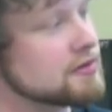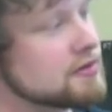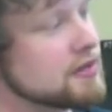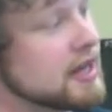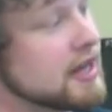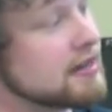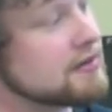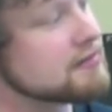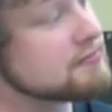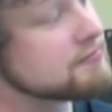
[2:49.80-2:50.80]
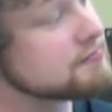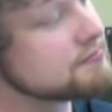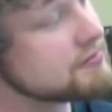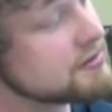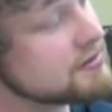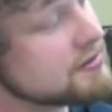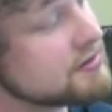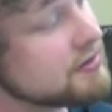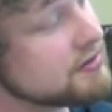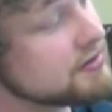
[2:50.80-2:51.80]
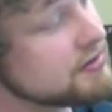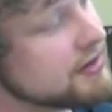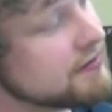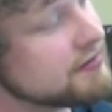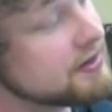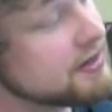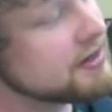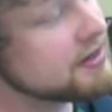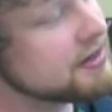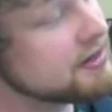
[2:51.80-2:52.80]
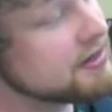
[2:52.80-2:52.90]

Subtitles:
Dad. You have D,